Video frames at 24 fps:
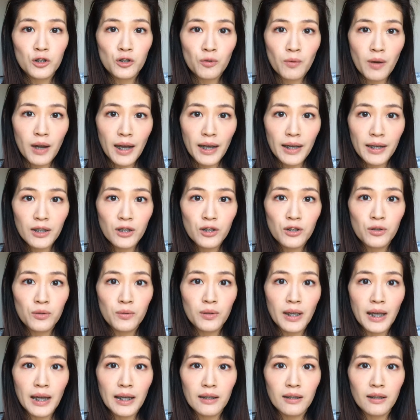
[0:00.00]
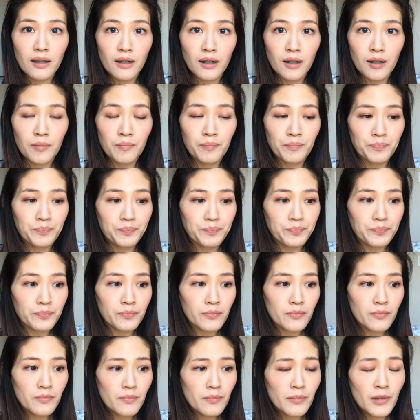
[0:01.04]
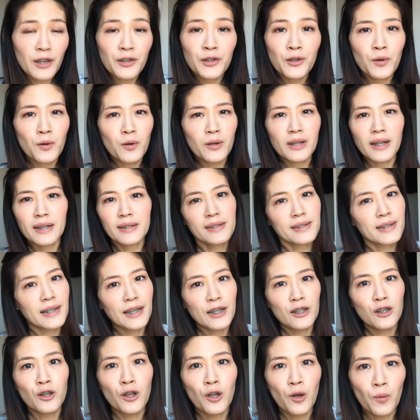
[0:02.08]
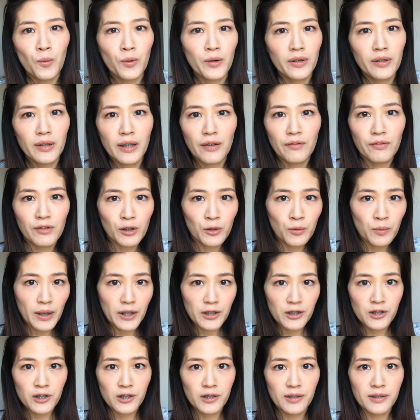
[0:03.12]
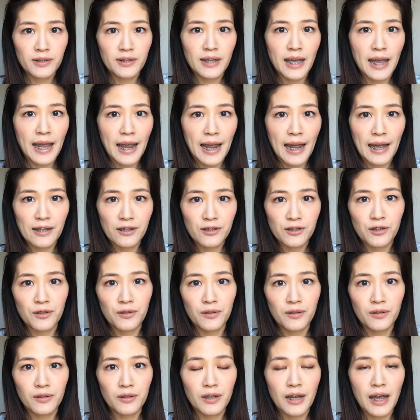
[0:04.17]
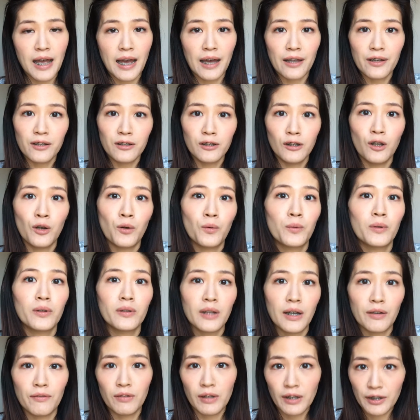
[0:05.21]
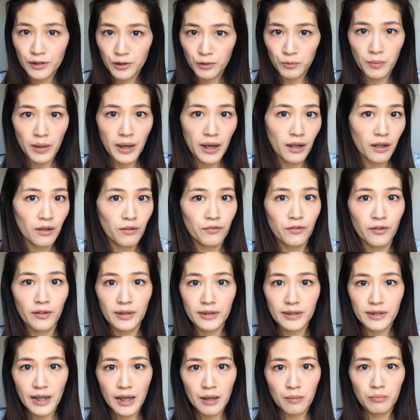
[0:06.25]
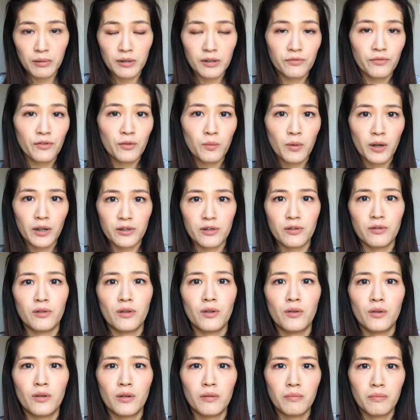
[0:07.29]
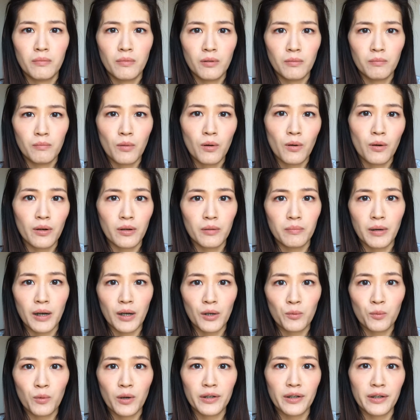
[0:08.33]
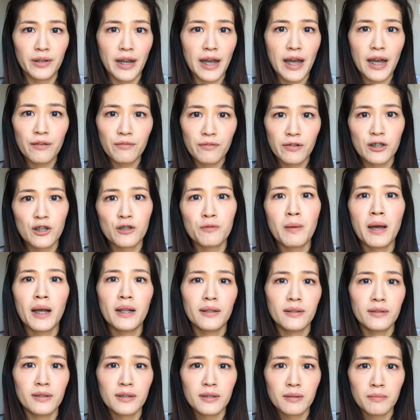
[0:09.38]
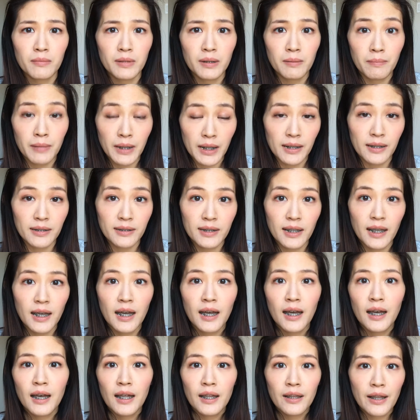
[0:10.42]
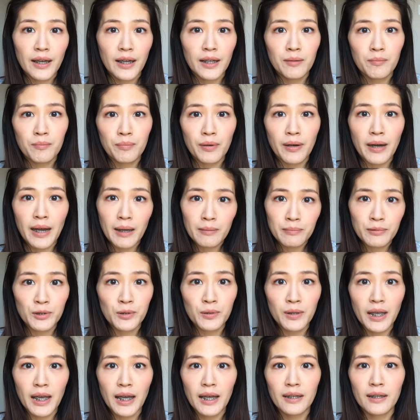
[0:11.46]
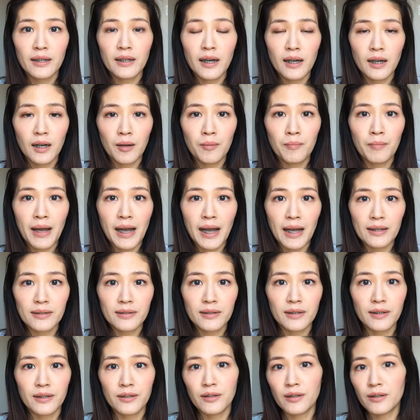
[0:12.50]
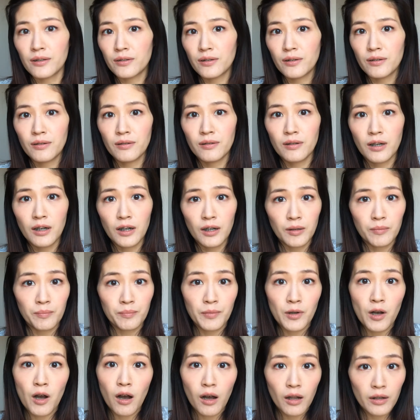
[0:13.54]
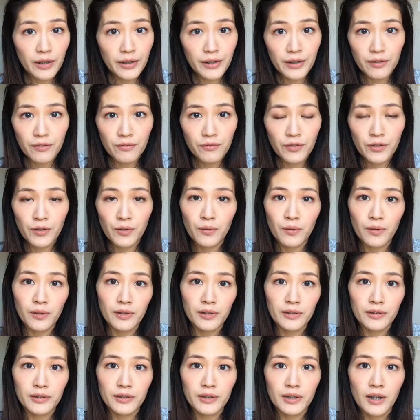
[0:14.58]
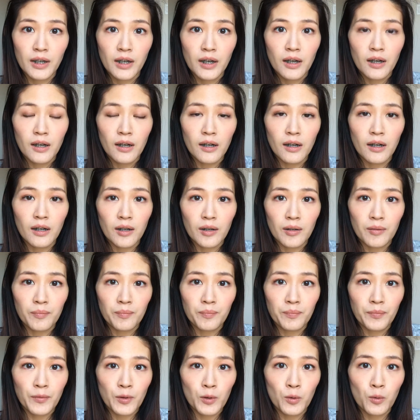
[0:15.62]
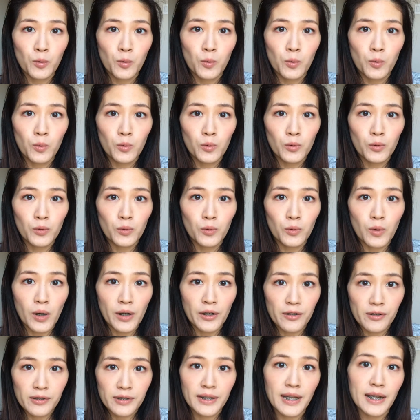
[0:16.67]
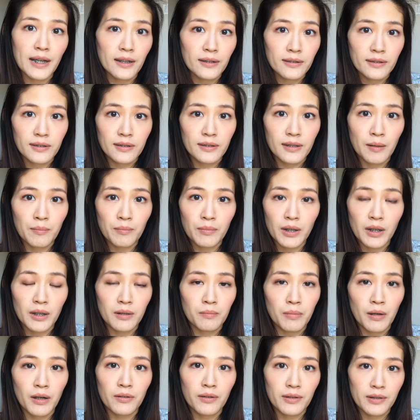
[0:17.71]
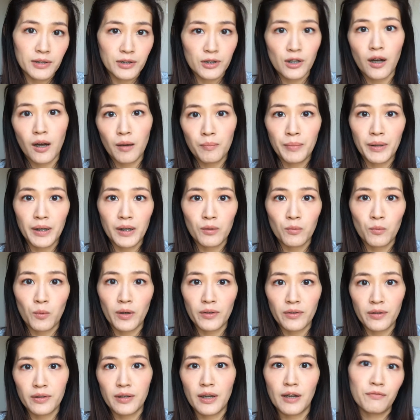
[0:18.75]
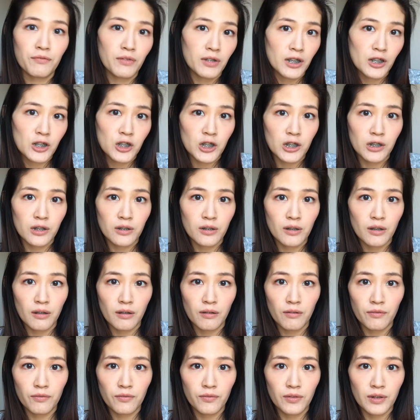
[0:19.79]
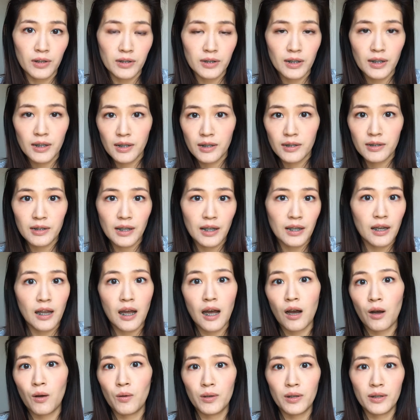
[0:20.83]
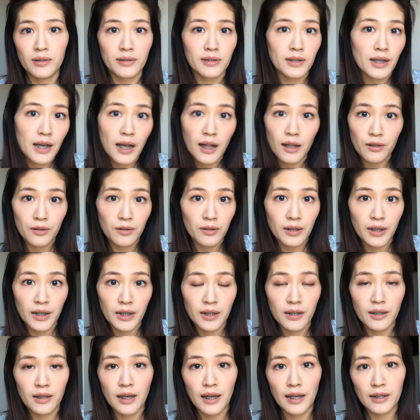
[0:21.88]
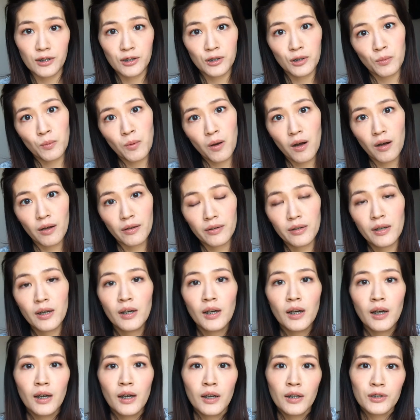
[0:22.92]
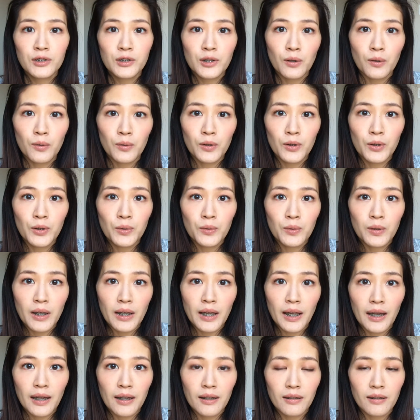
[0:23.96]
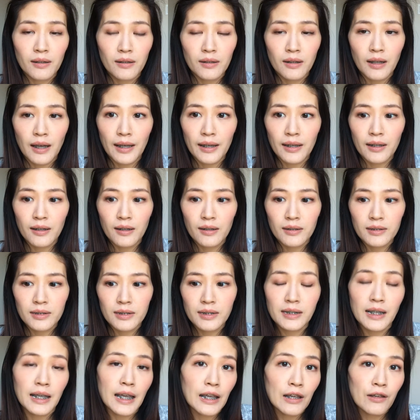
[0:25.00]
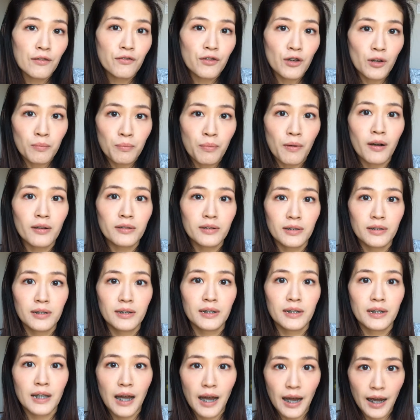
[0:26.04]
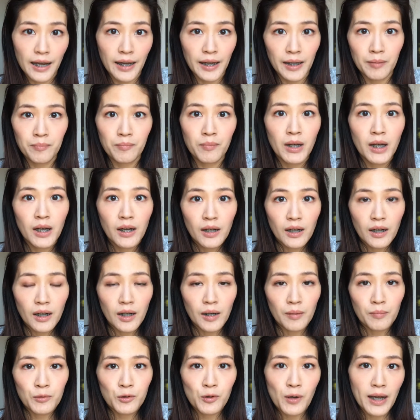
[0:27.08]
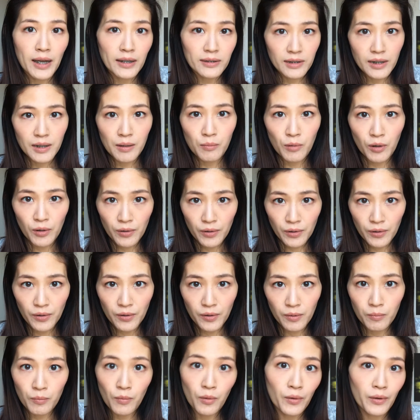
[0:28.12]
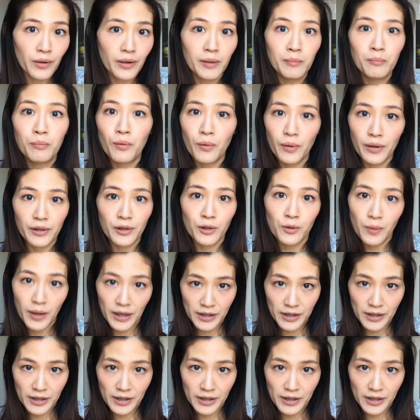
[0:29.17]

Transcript: try to get your, let's say, lower level questions answered at a lower level as well. For example, if you want to know more about what an average balance means, then perhaps you can ask another colleague of yours who understands something about this topic, what the definition of this is and how it is calculated and so on. So you can like save your boss's time to ask him or her more important